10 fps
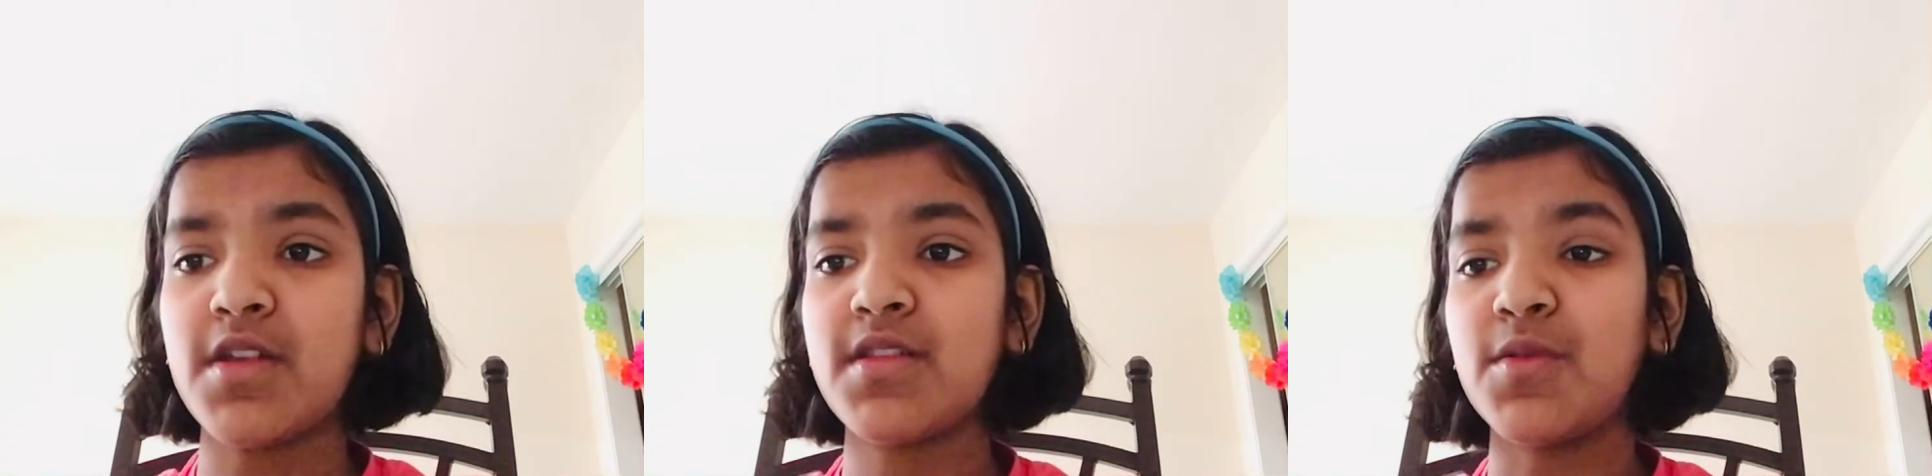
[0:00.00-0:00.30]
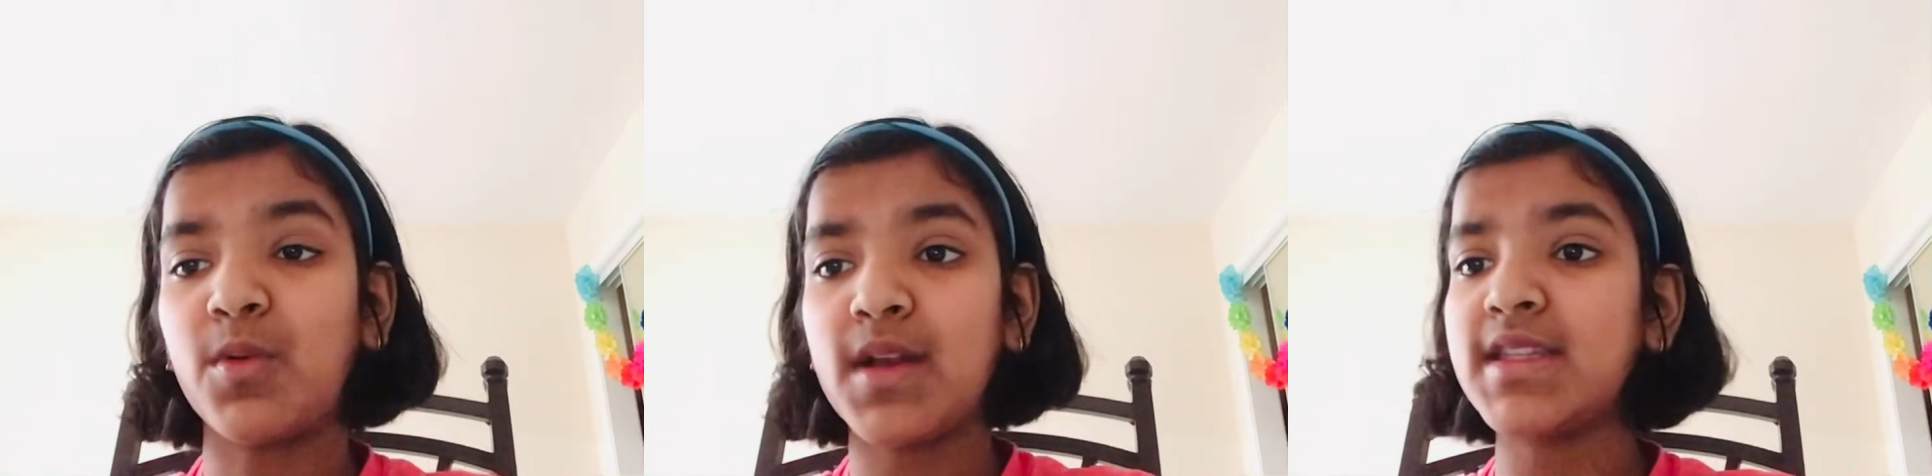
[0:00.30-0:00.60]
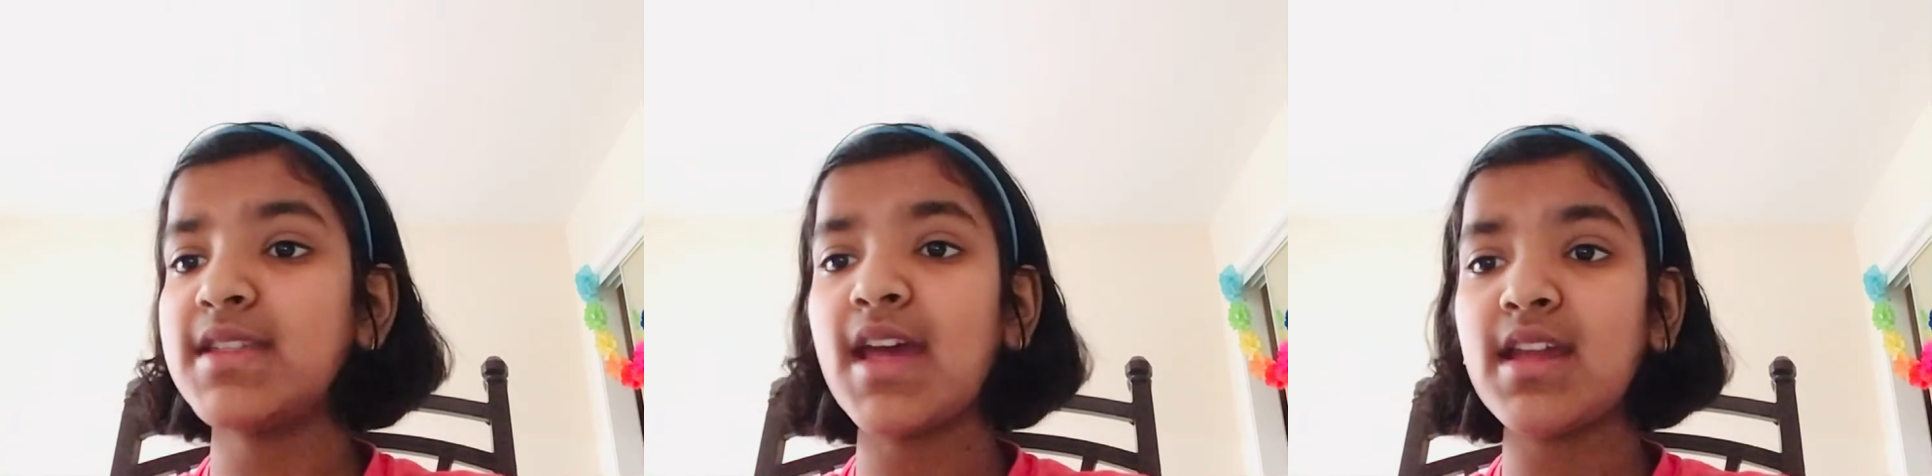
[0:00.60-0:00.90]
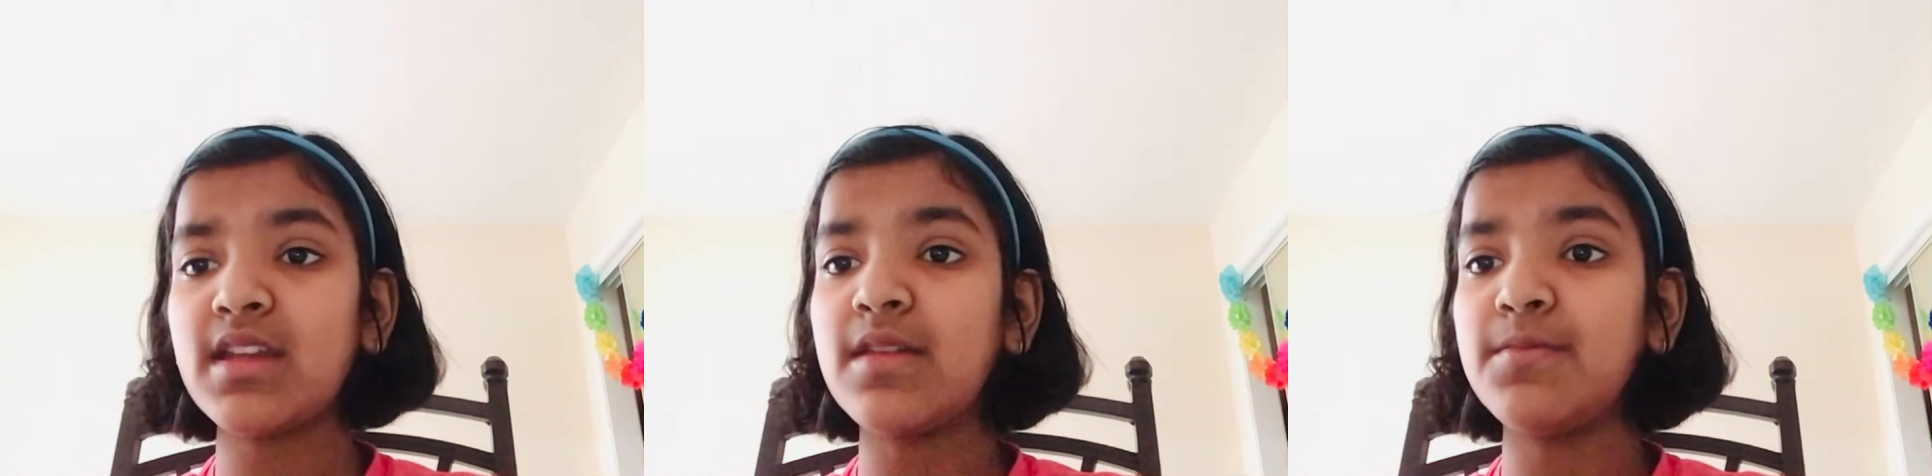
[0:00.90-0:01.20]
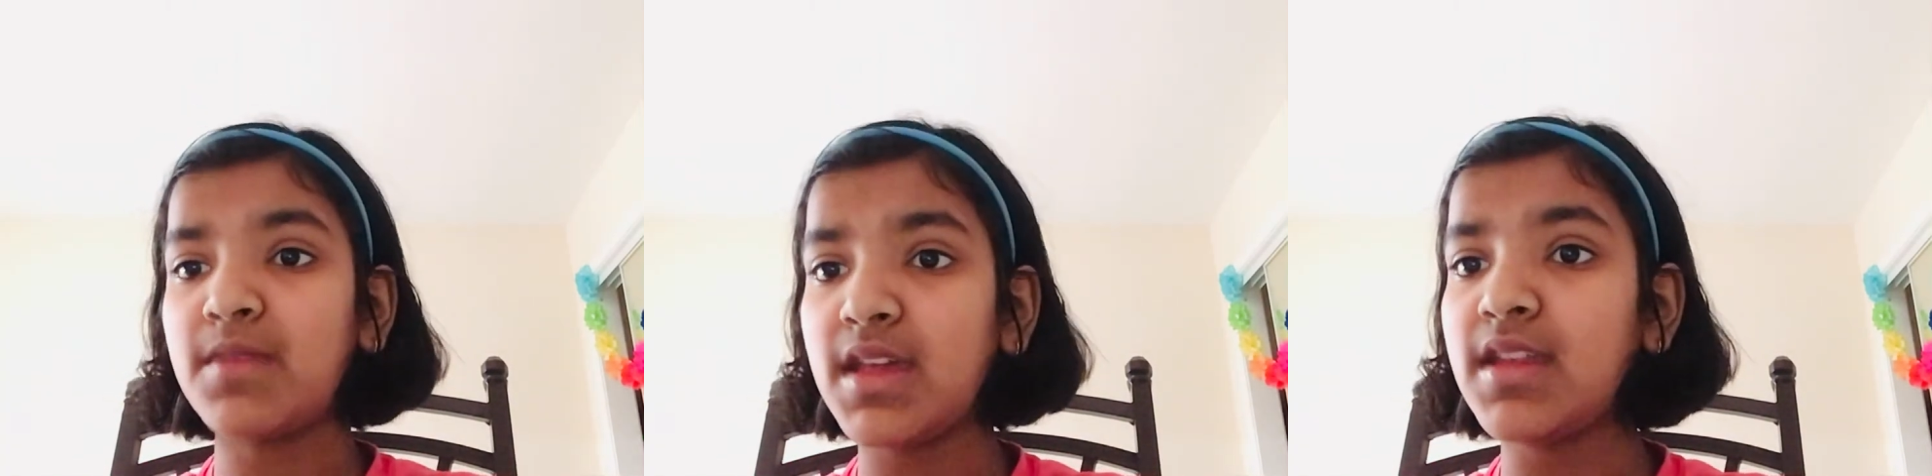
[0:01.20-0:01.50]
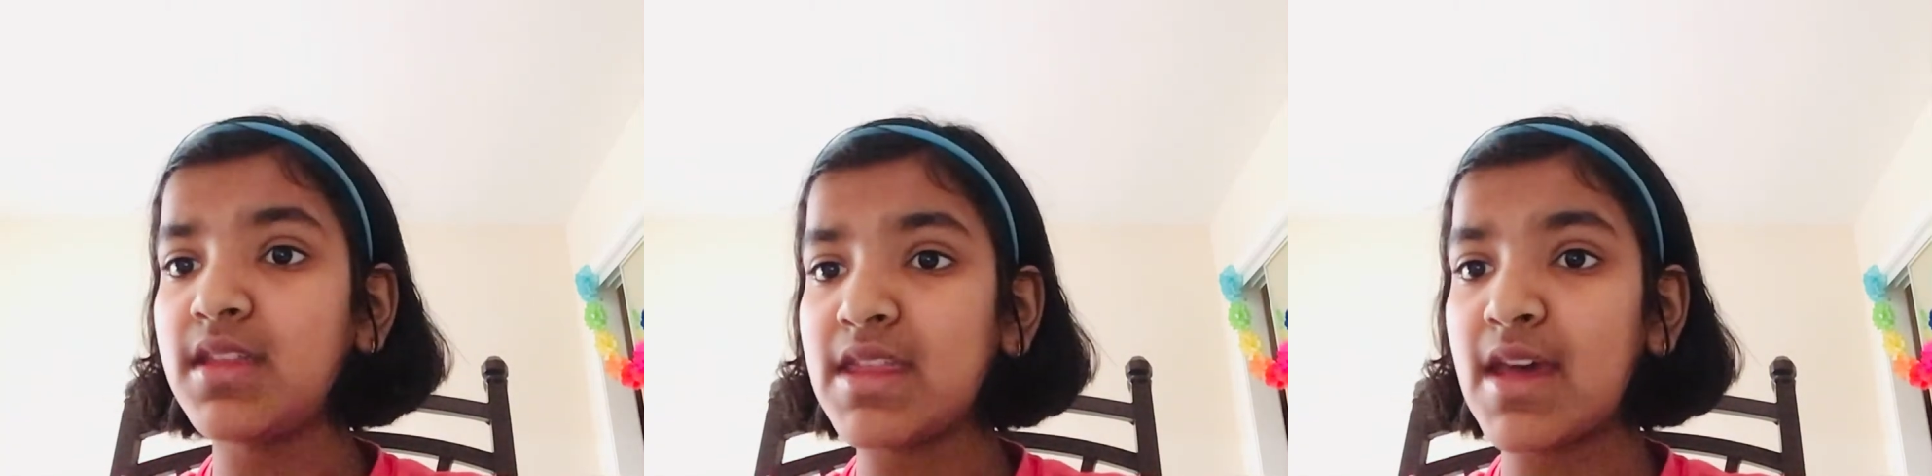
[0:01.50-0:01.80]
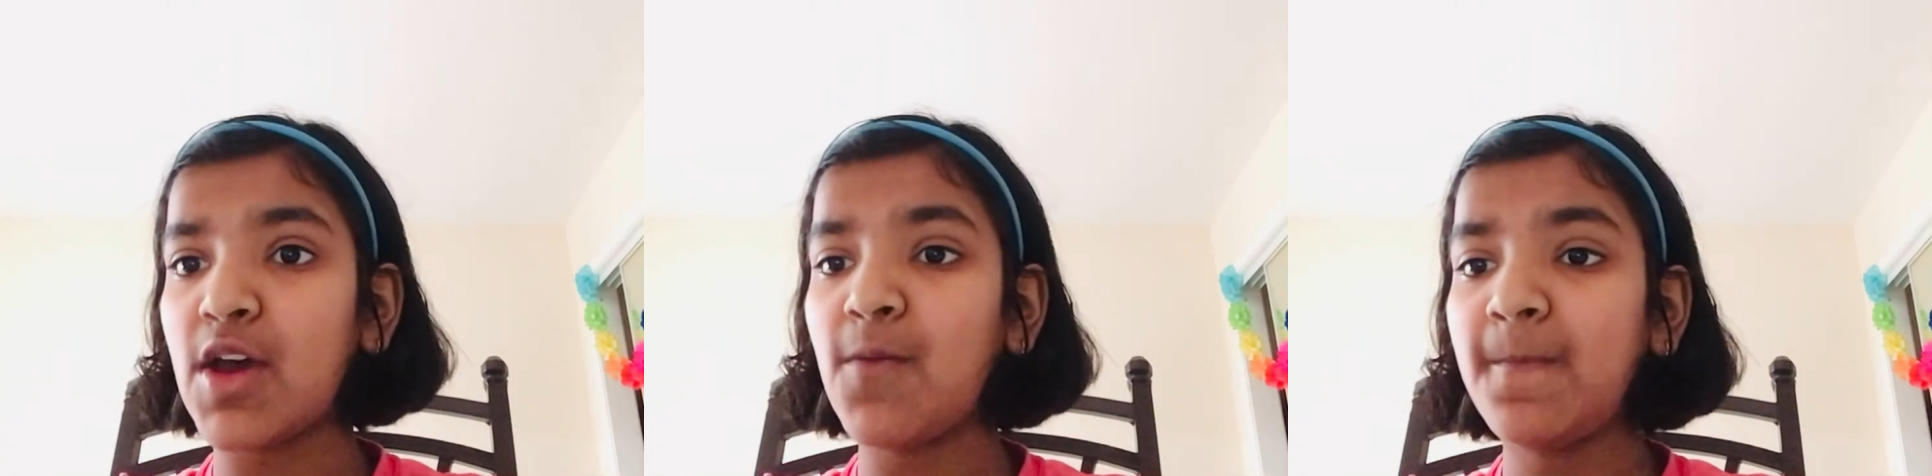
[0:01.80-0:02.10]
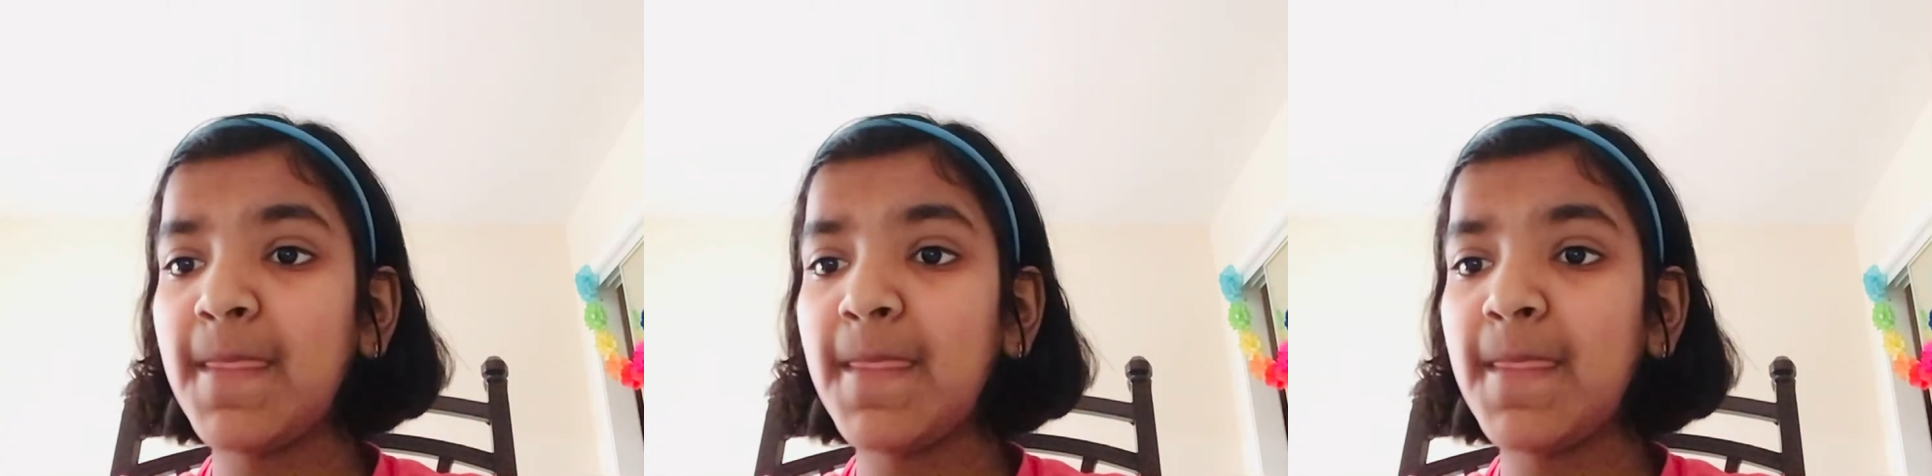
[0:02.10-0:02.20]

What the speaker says: What does that mean though?